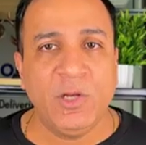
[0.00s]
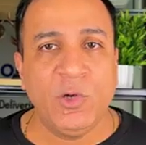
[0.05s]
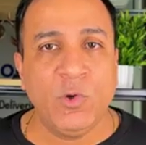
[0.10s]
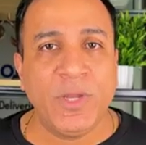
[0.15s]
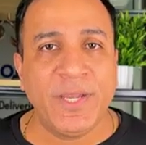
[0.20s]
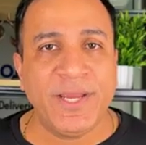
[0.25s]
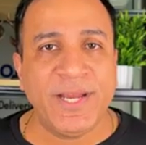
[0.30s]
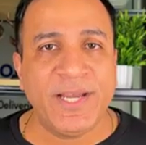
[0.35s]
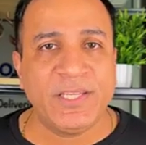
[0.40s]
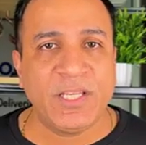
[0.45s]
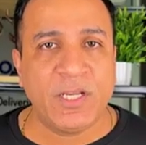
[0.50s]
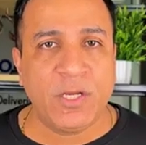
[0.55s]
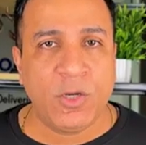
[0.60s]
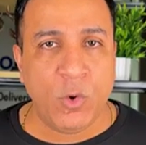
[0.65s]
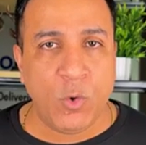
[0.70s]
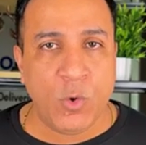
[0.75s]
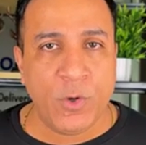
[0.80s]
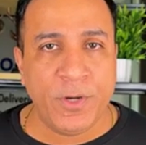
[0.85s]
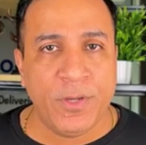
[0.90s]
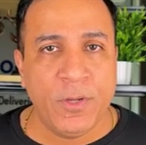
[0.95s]
Looking at the
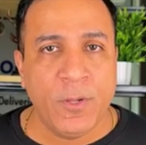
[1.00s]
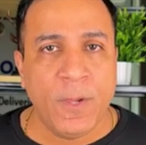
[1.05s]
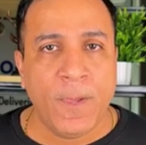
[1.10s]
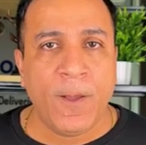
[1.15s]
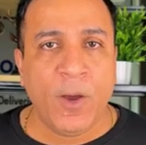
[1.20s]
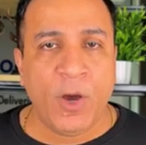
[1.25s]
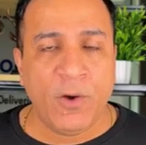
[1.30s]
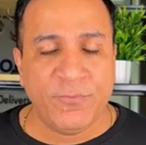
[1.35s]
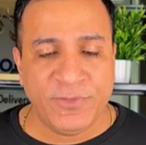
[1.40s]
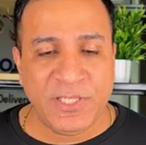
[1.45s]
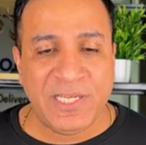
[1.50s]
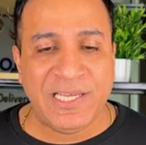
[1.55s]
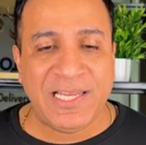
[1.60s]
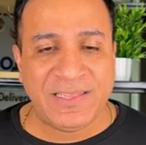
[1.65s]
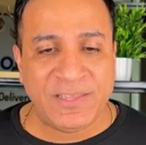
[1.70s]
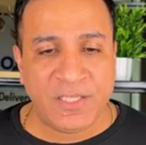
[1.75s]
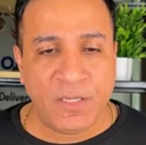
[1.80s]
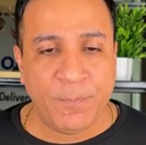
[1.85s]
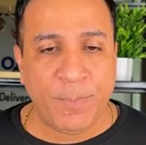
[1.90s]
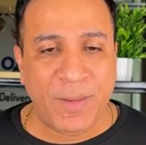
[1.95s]
code of the
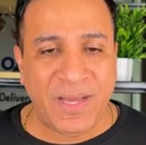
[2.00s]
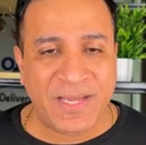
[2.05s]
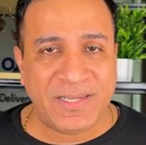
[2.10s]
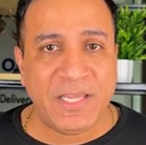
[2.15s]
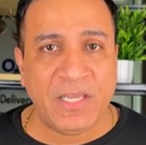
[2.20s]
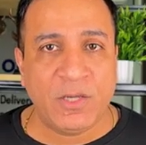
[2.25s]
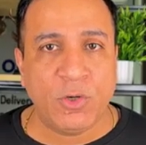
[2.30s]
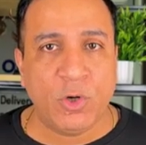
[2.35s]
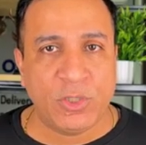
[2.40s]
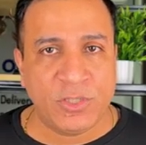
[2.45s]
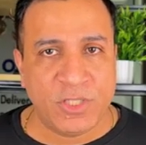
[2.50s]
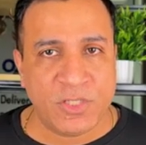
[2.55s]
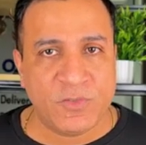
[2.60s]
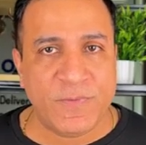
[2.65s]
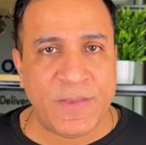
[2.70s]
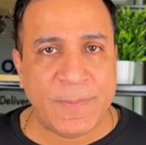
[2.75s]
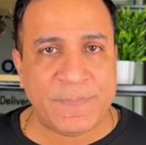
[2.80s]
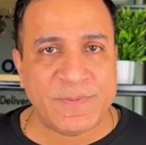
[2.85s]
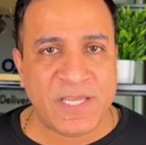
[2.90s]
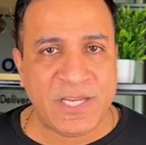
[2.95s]
London parking or this
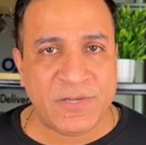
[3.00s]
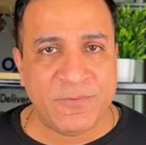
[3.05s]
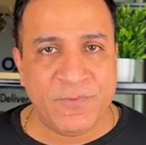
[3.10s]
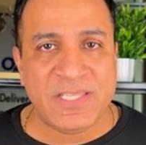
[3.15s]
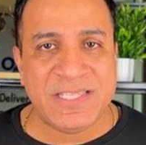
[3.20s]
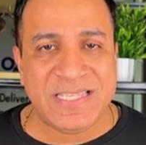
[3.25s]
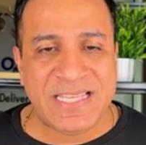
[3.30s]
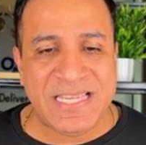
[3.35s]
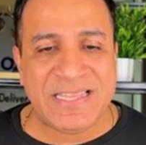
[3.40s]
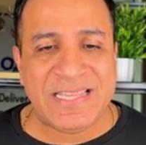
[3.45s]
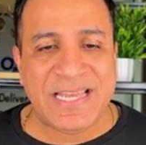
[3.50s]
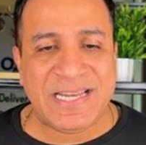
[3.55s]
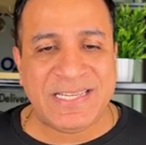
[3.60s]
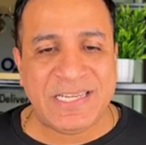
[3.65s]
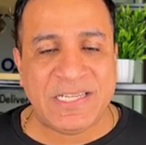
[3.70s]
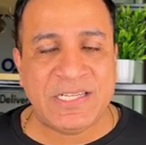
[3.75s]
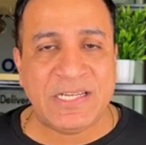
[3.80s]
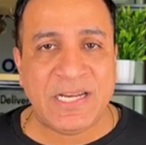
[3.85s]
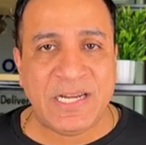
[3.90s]
website, we see that it